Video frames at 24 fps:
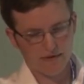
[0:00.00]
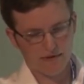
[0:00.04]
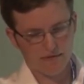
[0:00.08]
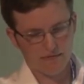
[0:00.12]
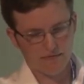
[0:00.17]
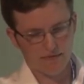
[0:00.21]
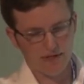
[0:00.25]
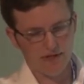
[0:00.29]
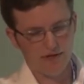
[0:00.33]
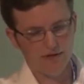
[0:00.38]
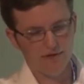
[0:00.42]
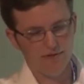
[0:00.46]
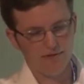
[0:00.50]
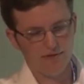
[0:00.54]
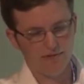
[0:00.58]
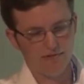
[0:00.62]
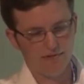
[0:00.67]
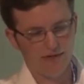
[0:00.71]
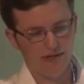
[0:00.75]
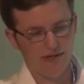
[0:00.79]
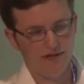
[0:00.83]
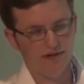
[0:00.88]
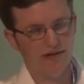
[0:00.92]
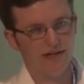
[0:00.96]
when
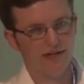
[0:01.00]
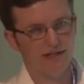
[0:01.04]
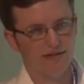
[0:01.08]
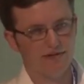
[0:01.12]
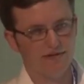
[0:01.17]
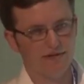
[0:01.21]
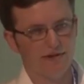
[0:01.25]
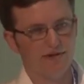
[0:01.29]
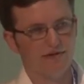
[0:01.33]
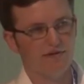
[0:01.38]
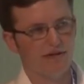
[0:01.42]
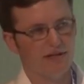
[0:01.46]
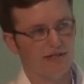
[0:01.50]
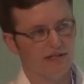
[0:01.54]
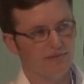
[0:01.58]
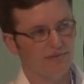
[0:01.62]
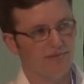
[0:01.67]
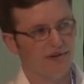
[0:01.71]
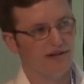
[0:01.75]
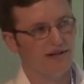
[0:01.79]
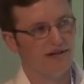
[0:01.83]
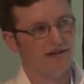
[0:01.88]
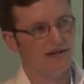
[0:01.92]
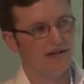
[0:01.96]
you hit the request
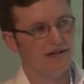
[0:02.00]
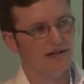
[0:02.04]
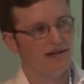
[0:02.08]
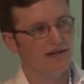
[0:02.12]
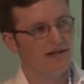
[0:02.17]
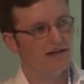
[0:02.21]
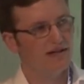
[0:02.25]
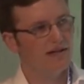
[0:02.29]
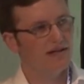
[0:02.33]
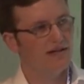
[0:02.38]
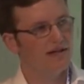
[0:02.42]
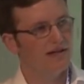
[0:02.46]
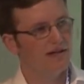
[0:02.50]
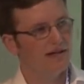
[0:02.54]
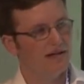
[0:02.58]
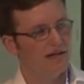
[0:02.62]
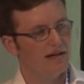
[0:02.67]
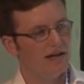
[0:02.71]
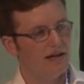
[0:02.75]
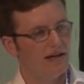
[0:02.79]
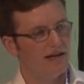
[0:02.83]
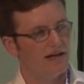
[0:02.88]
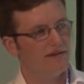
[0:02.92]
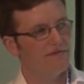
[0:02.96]
button,
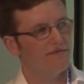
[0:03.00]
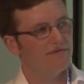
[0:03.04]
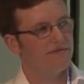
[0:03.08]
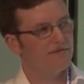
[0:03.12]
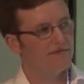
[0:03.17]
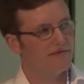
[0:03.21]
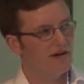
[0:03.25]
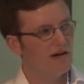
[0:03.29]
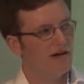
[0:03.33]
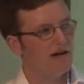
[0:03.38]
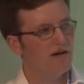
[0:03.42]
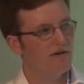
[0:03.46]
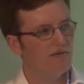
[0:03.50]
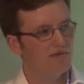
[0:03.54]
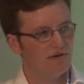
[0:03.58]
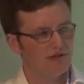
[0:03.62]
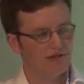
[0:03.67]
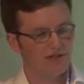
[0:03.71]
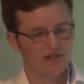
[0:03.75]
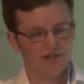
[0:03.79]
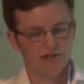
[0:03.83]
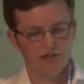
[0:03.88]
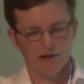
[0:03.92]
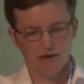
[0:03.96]
a car will
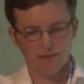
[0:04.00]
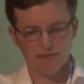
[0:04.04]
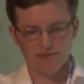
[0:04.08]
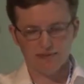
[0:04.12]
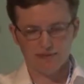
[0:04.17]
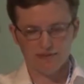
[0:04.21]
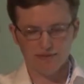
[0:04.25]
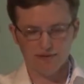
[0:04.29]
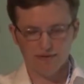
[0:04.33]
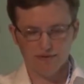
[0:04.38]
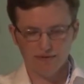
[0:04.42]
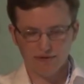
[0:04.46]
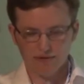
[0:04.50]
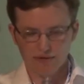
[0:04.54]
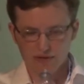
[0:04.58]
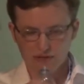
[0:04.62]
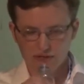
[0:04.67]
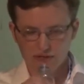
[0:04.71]
show up soon.